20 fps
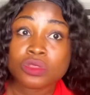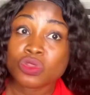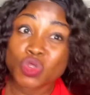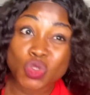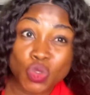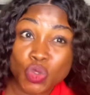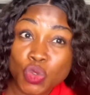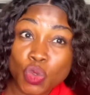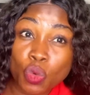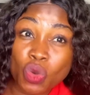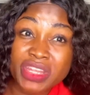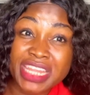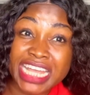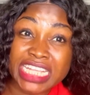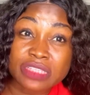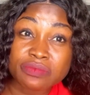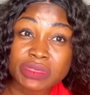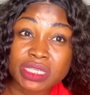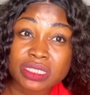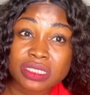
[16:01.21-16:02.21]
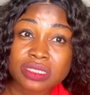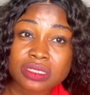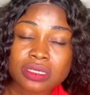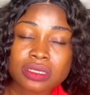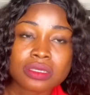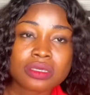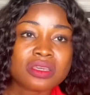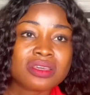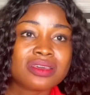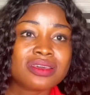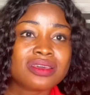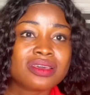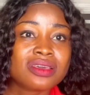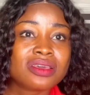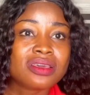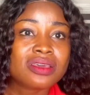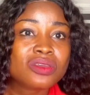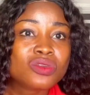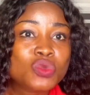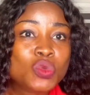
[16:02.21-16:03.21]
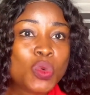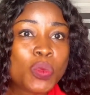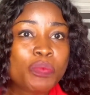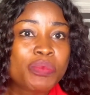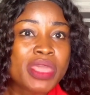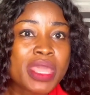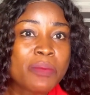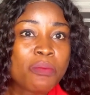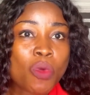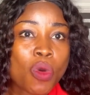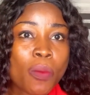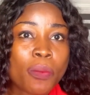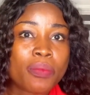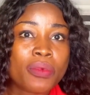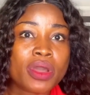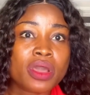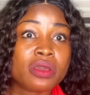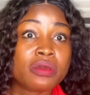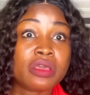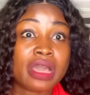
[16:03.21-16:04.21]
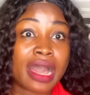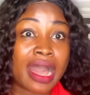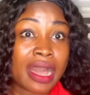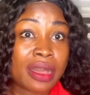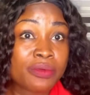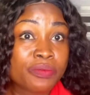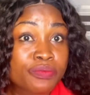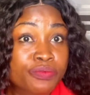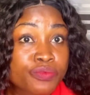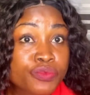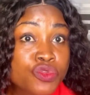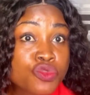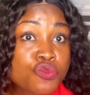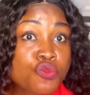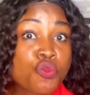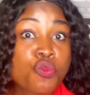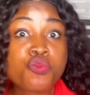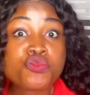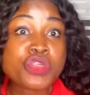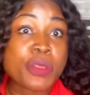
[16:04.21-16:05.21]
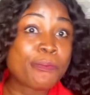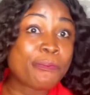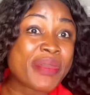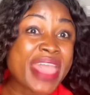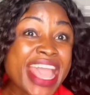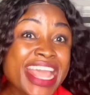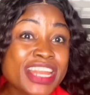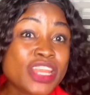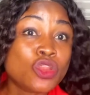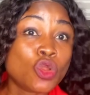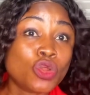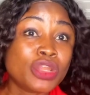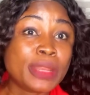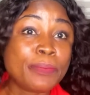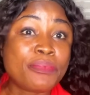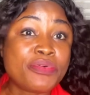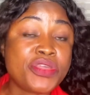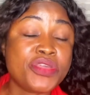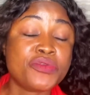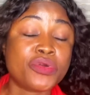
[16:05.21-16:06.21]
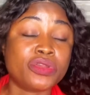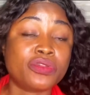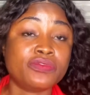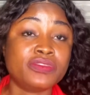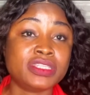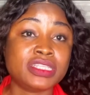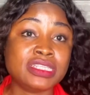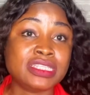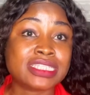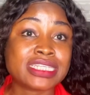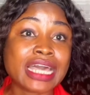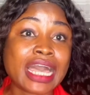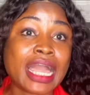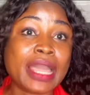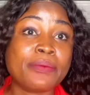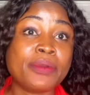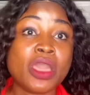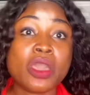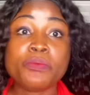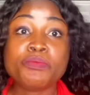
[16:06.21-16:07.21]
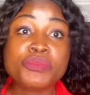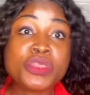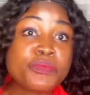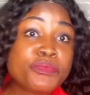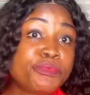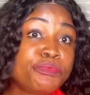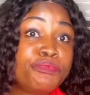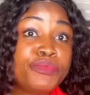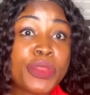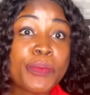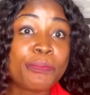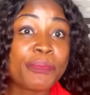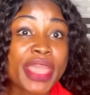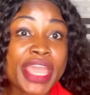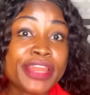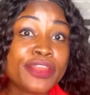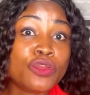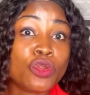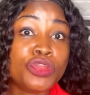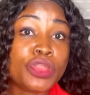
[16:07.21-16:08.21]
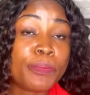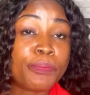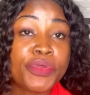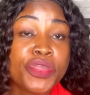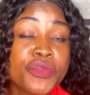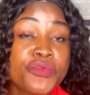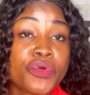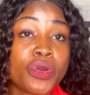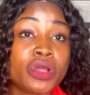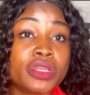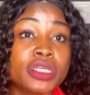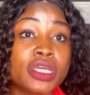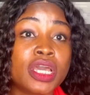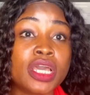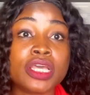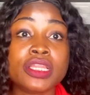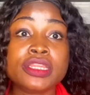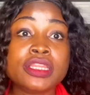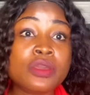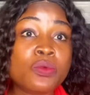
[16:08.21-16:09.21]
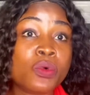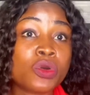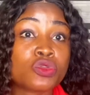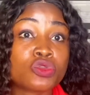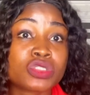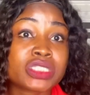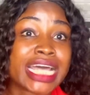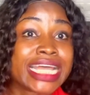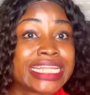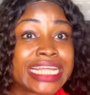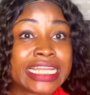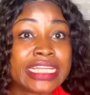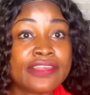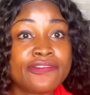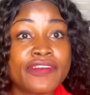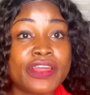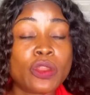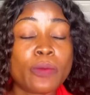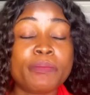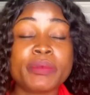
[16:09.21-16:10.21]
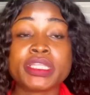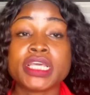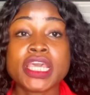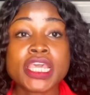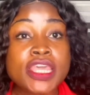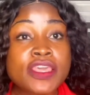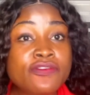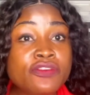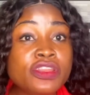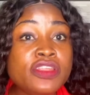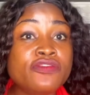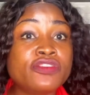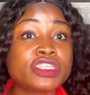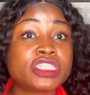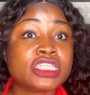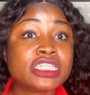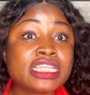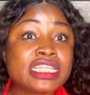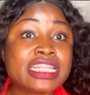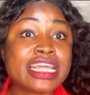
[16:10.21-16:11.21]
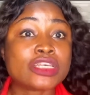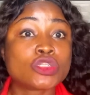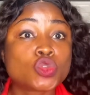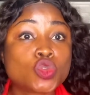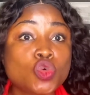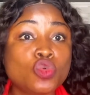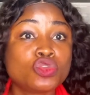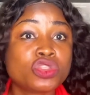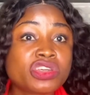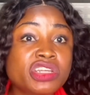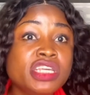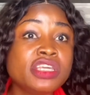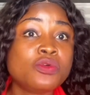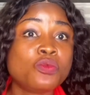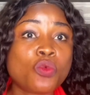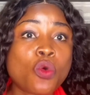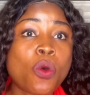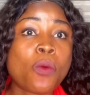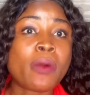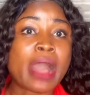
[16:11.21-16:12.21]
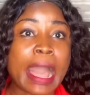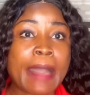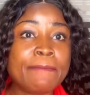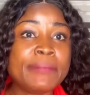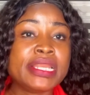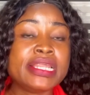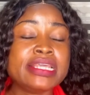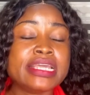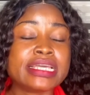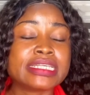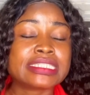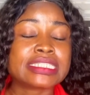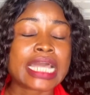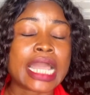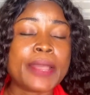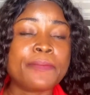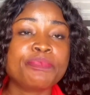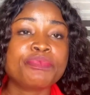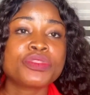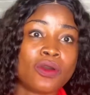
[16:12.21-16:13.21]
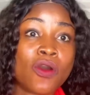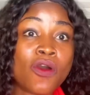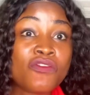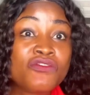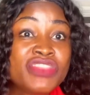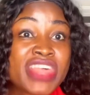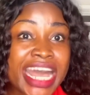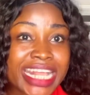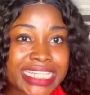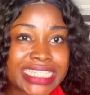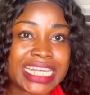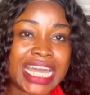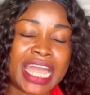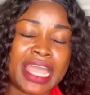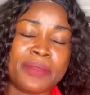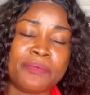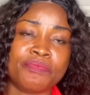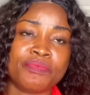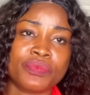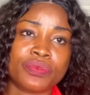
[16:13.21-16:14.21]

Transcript: Do you know what that means? You pay more depending on the period of the time, depending on the period they want to start their development, even if it's in the next 2-3 or how many years time of that time.